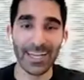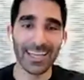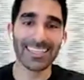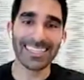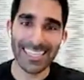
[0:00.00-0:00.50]

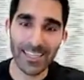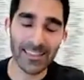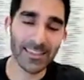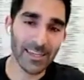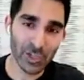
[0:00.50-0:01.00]
The
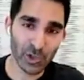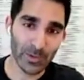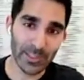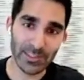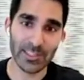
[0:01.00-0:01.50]
ETH
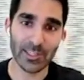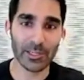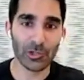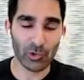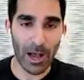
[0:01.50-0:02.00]
issuance is going
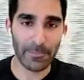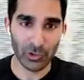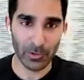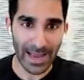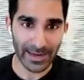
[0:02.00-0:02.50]
to drop
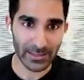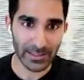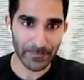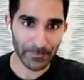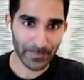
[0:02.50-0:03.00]

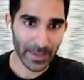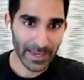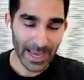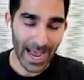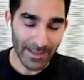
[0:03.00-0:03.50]
dramatically.
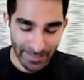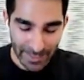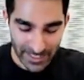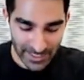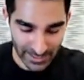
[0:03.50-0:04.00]

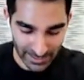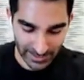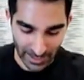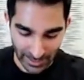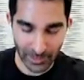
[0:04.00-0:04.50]
This is
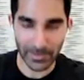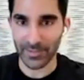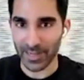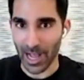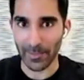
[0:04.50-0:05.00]
a little bit of
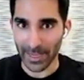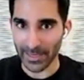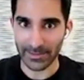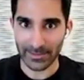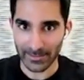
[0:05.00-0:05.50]
a
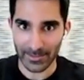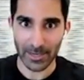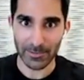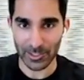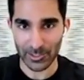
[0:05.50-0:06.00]
complicated
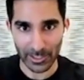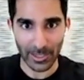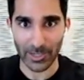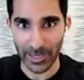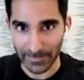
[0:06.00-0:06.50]
subject, so I'll
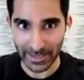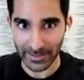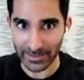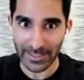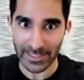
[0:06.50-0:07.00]
try to make
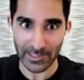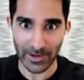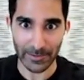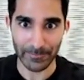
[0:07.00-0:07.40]
it easy, right?